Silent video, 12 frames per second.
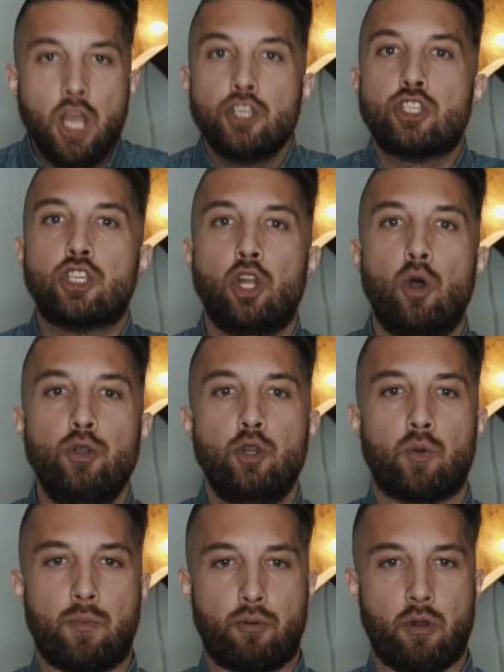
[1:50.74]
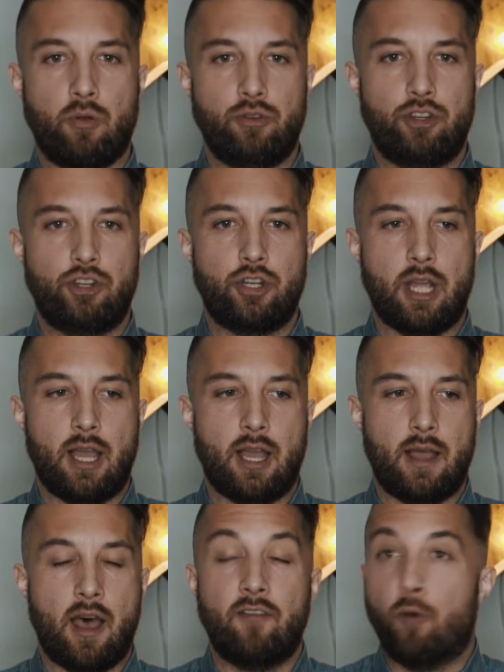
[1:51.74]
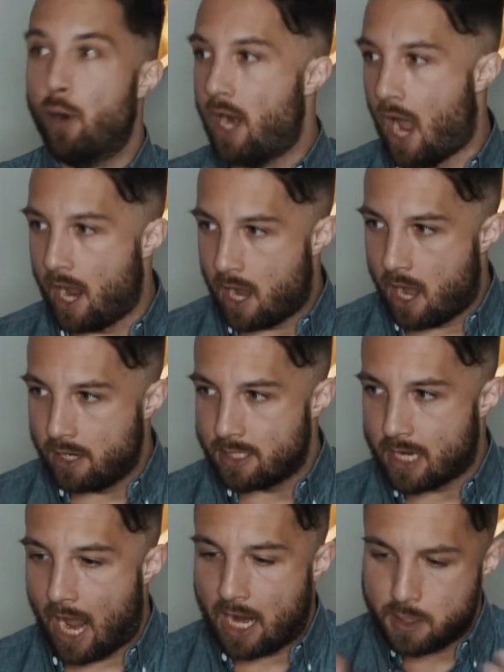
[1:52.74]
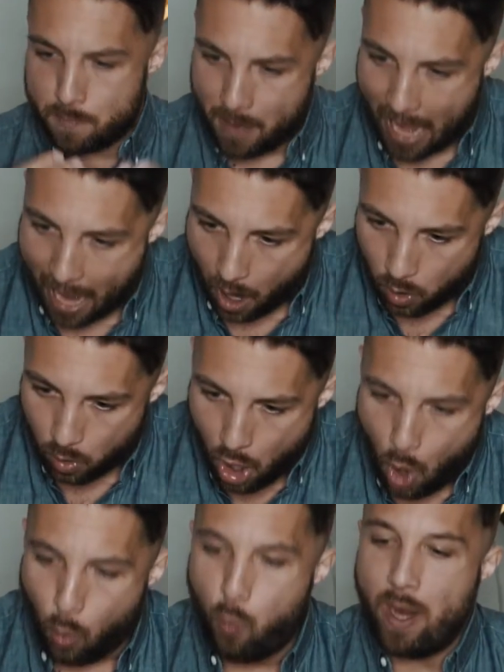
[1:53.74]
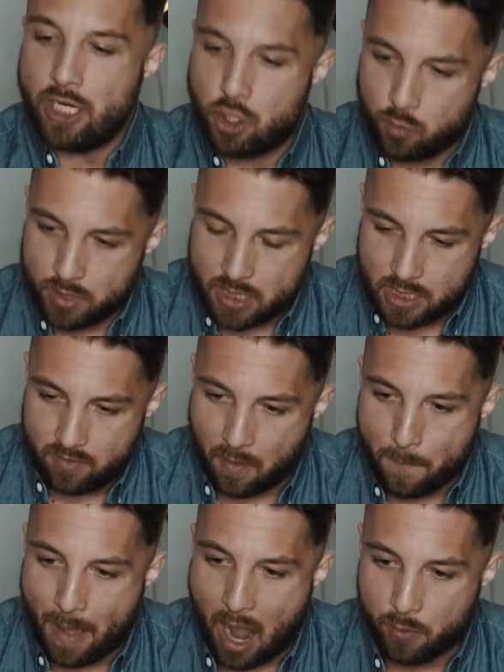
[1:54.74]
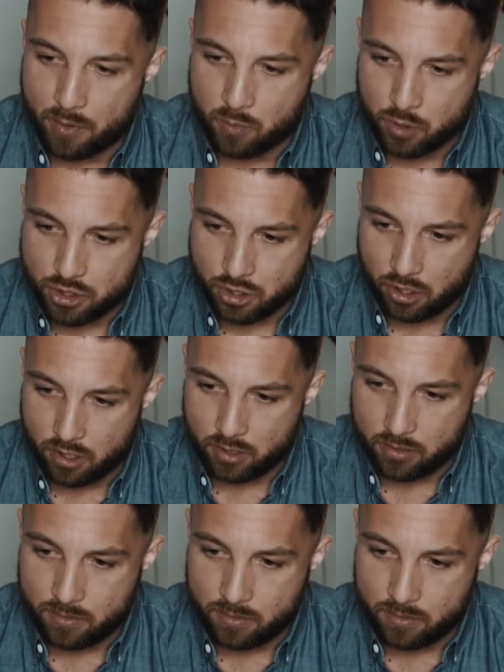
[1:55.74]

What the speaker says: slow your approach, avoid eye contact, bow, wait to receive a bow in return.